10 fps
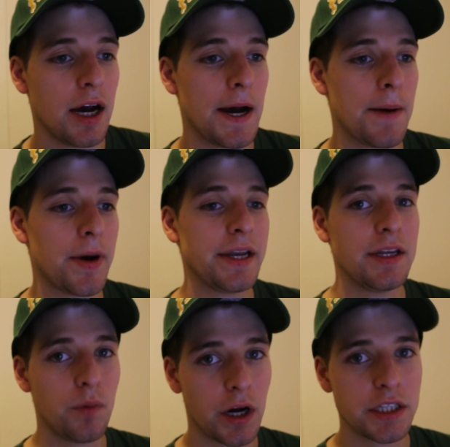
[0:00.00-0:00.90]
Um, I
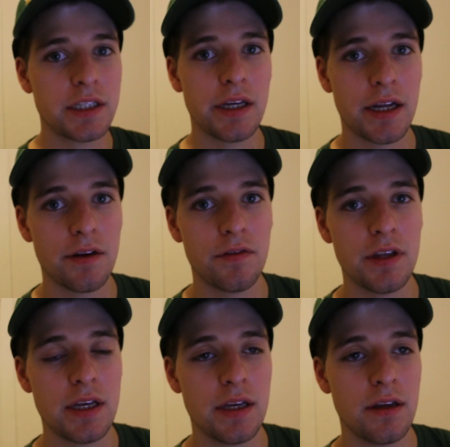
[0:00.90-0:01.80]
did watch the end of
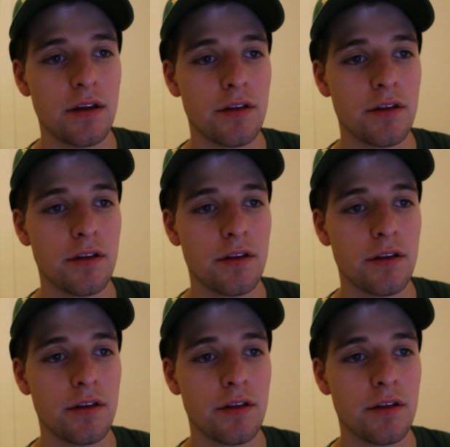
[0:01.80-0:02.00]
the,